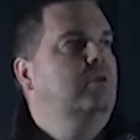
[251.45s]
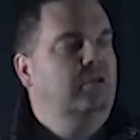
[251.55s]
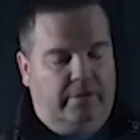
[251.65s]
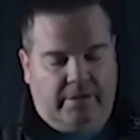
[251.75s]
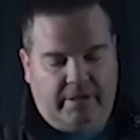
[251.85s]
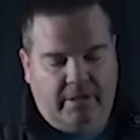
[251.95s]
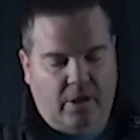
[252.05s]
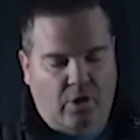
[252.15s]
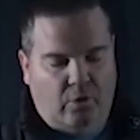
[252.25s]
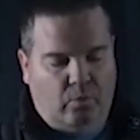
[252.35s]
okay,
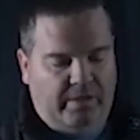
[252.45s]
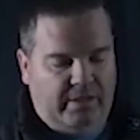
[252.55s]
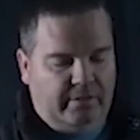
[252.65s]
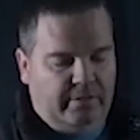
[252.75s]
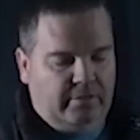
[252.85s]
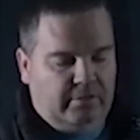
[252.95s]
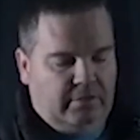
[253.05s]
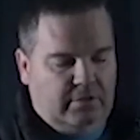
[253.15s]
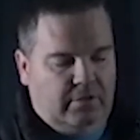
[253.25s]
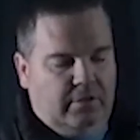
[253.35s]
with
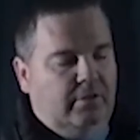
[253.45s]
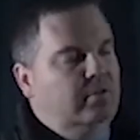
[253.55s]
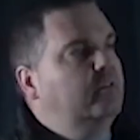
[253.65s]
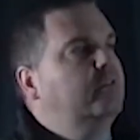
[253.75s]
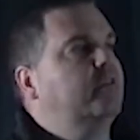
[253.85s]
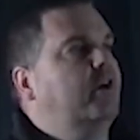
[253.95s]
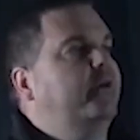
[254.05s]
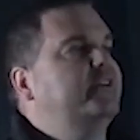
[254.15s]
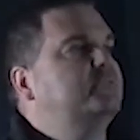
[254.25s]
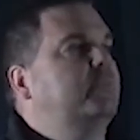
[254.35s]
the
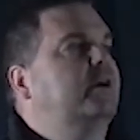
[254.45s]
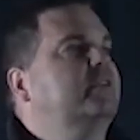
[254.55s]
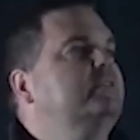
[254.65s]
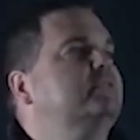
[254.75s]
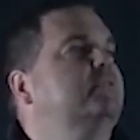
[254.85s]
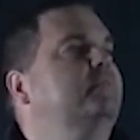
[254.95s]
OH minus,